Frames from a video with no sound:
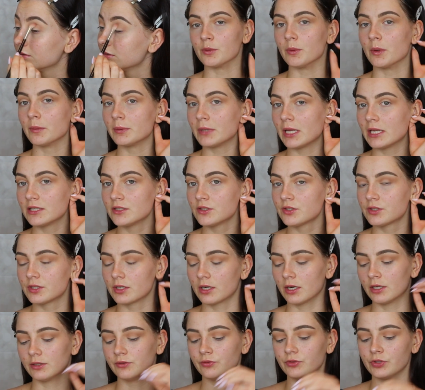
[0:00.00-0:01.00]
So my plan is to
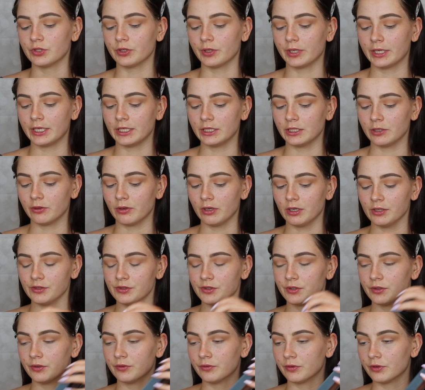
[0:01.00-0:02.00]
kind of do a halo eye,
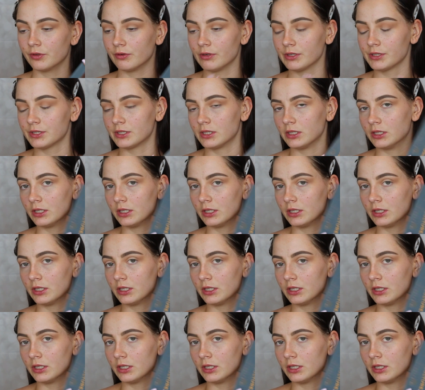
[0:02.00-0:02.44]
so for the rest